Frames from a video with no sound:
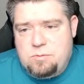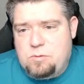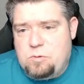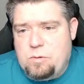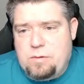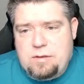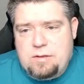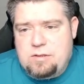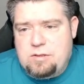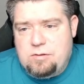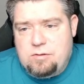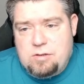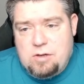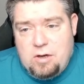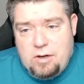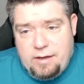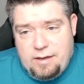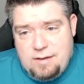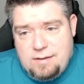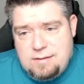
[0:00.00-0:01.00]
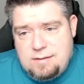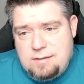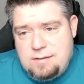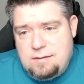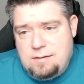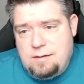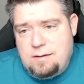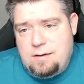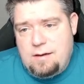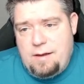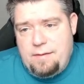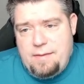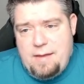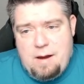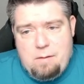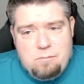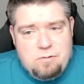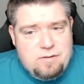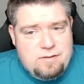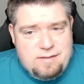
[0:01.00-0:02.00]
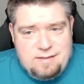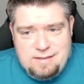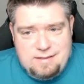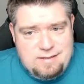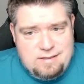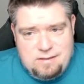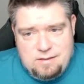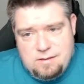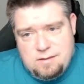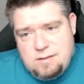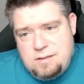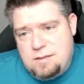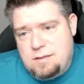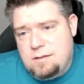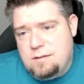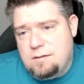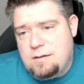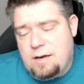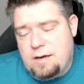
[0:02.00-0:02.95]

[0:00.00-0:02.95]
between the two targets, and that was the distance.